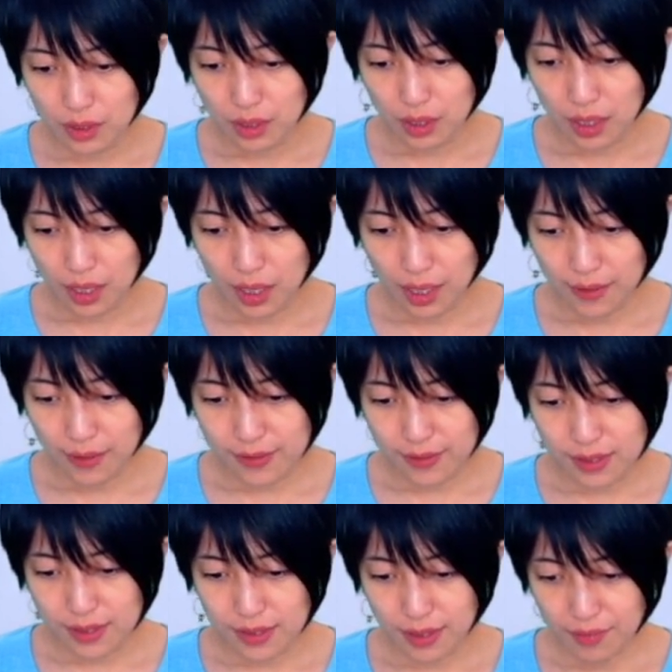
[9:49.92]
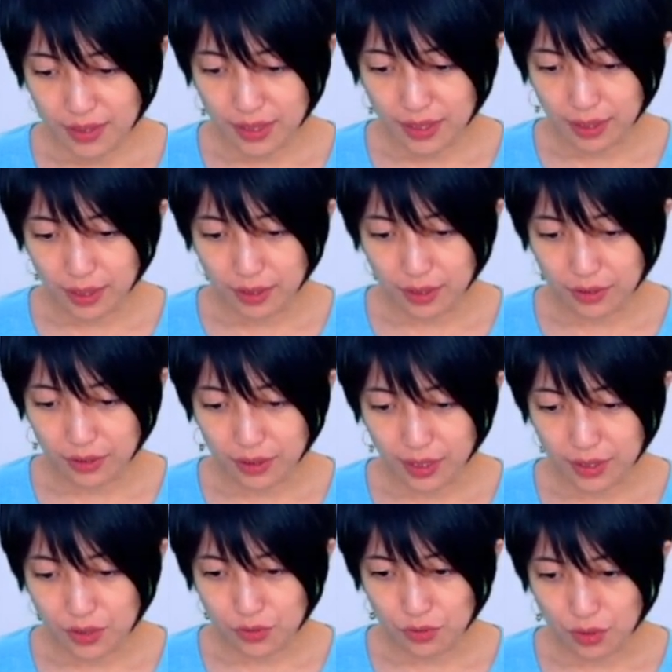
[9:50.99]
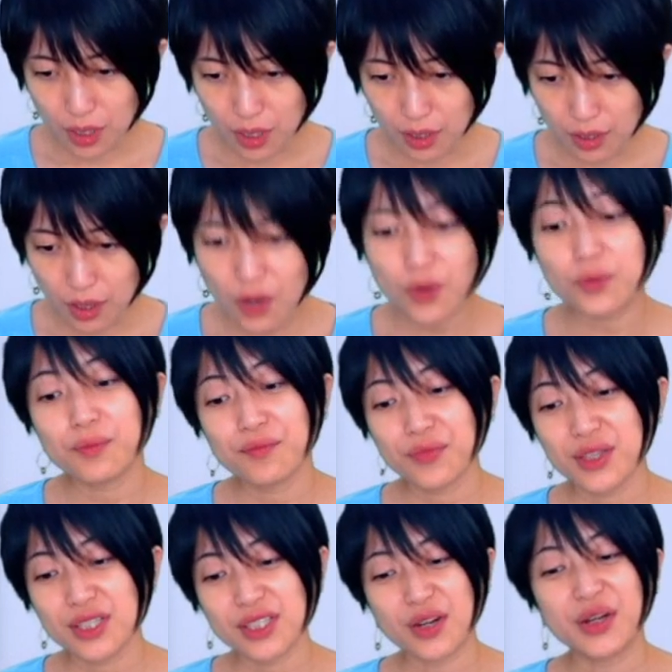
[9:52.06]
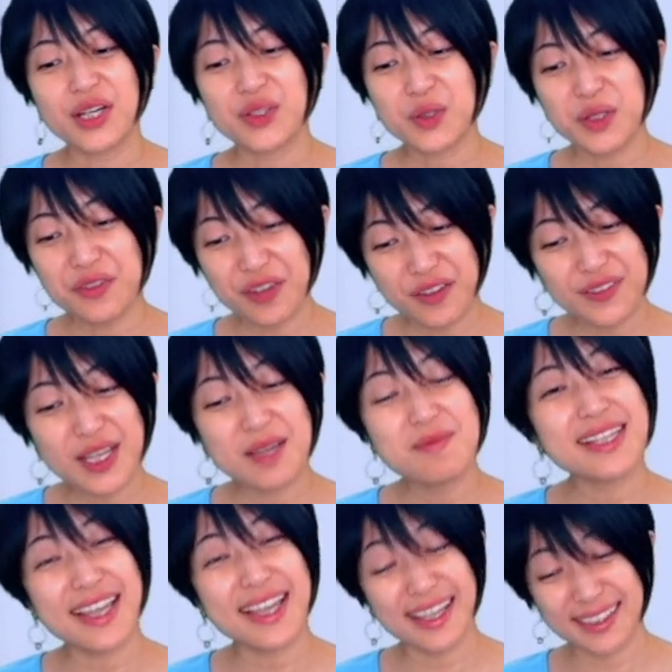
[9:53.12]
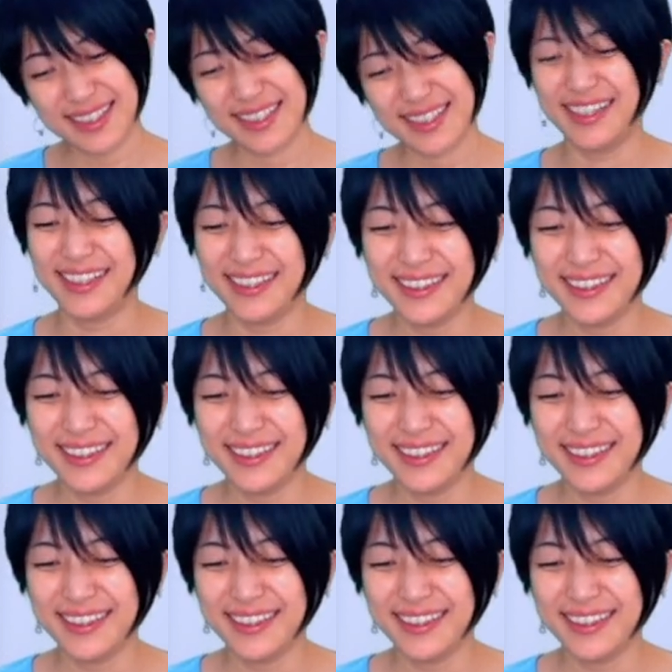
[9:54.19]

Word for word: I have something here that's wrong. Oh, sorry, 25 times x.